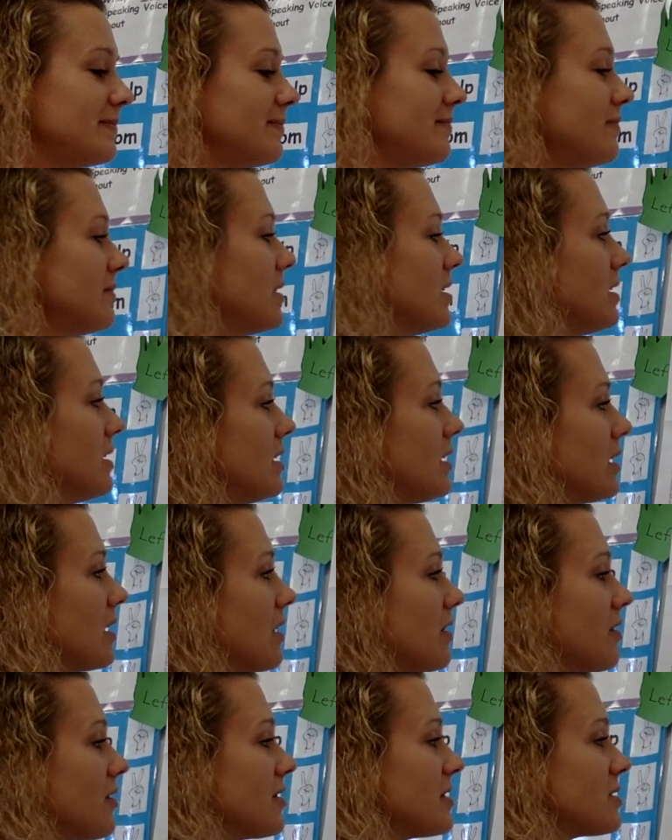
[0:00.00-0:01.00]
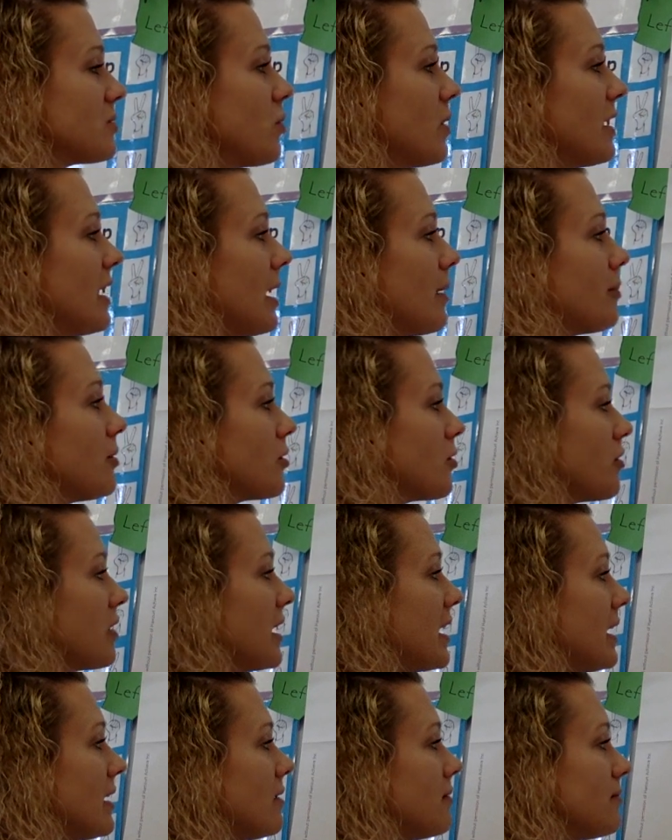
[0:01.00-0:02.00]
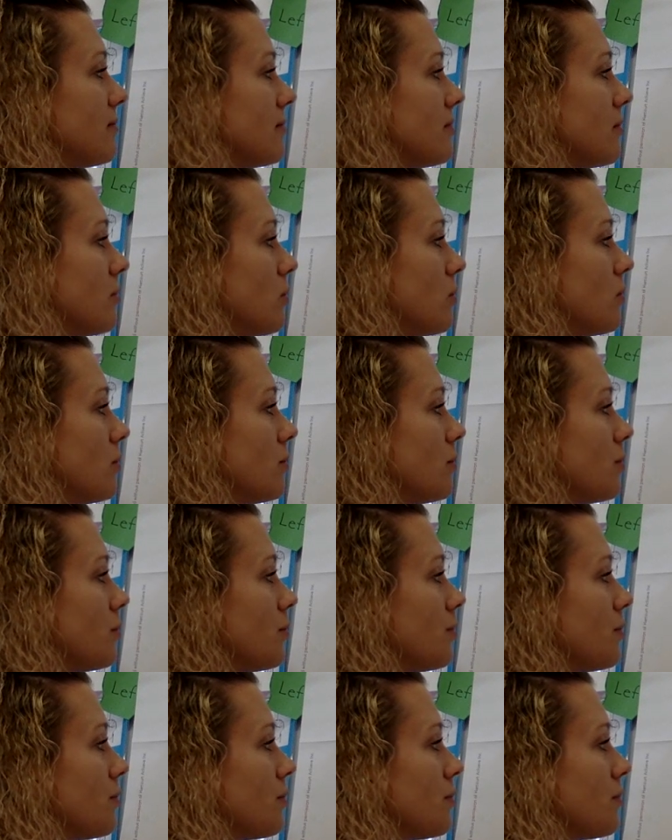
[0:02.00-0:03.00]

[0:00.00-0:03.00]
Number 1. Color this one apple green.